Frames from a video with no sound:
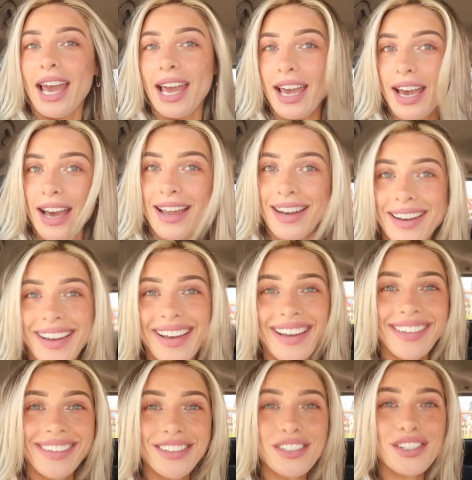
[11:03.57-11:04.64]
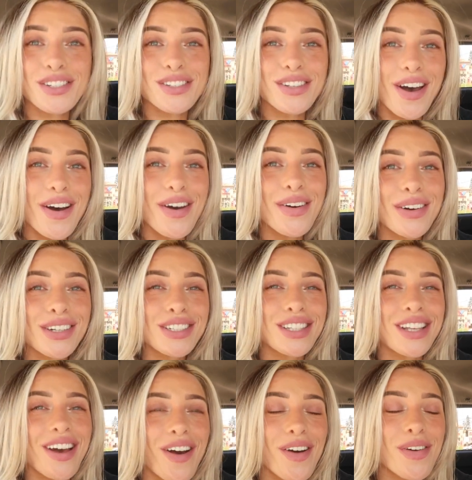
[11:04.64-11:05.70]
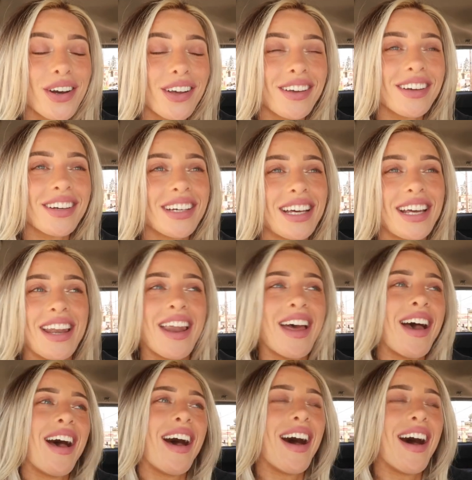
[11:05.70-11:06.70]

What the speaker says: and it looks so good.